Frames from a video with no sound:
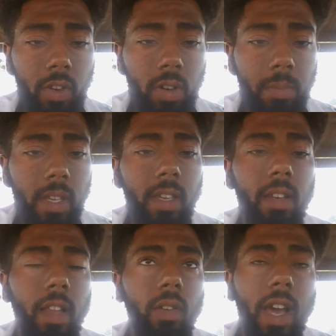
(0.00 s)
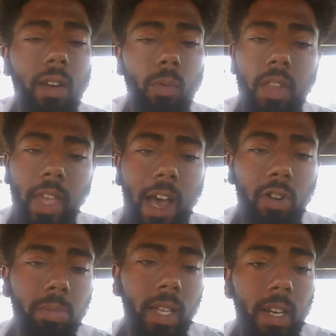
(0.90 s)
You know what I'm saying? Like kind of one of the
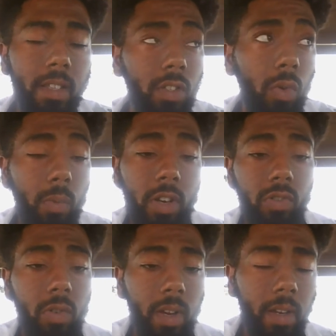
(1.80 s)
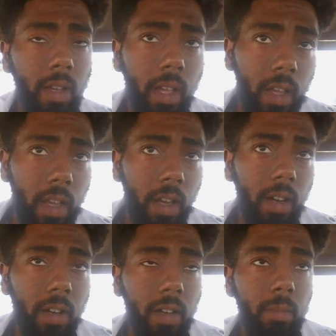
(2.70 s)
outer planets going retrograde,
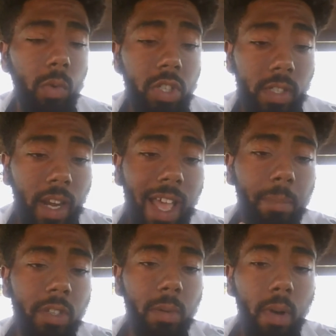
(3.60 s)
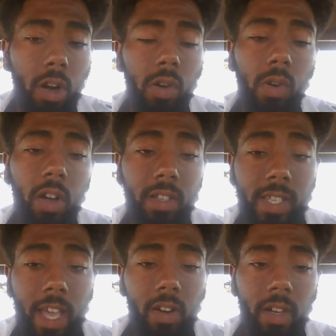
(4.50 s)
um, which is going to happen tomorrow on
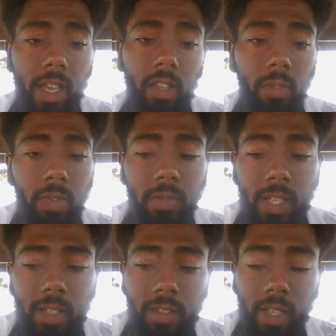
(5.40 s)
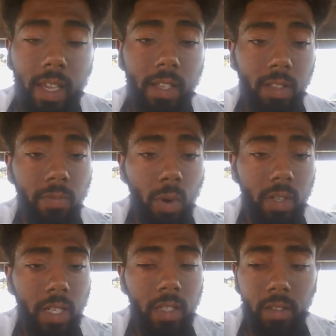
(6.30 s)
Saturn Day on the 15th. Today is the
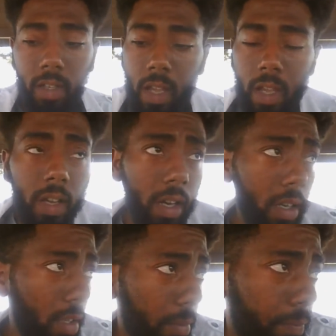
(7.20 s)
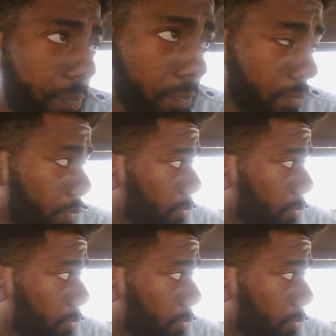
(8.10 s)
14th. Um,